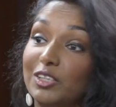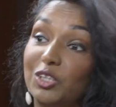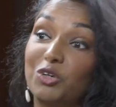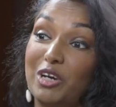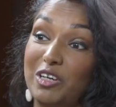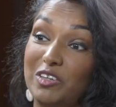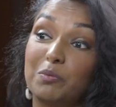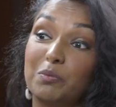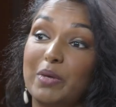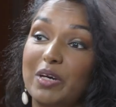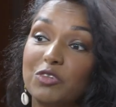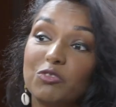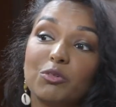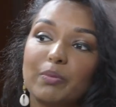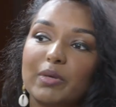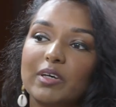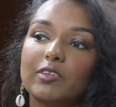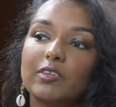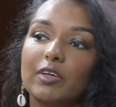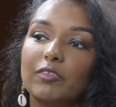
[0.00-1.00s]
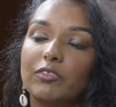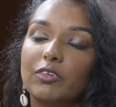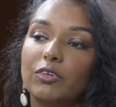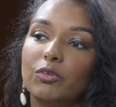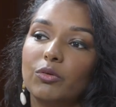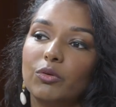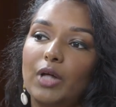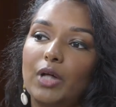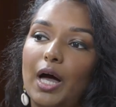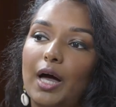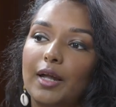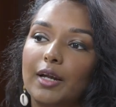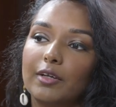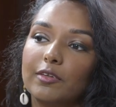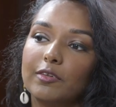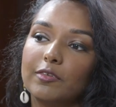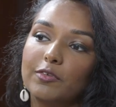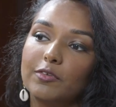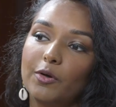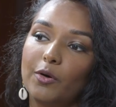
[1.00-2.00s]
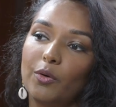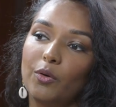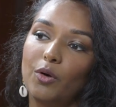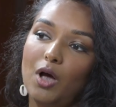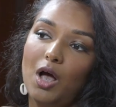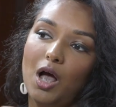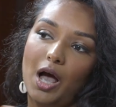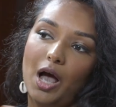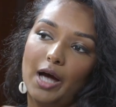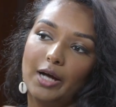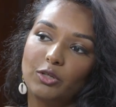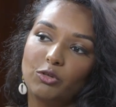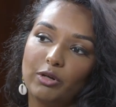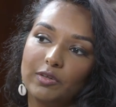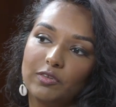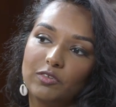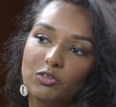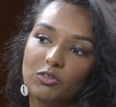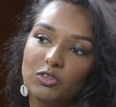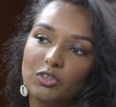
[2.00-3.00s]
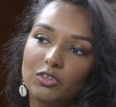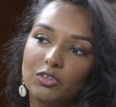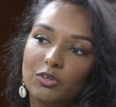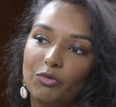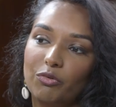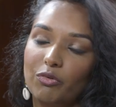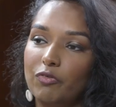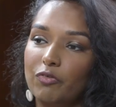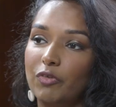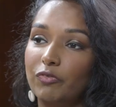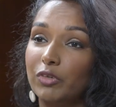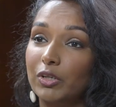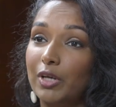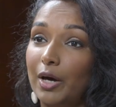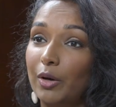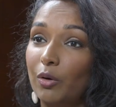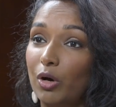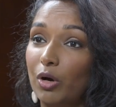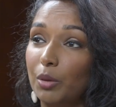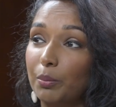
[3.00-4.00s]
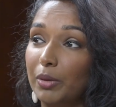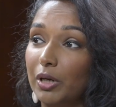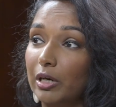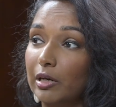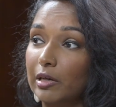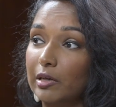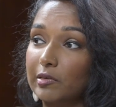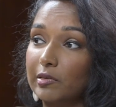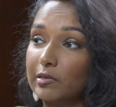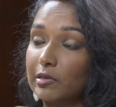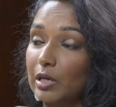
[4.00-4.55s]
to create space for myself to do that. And so I transitioned to 350.org because,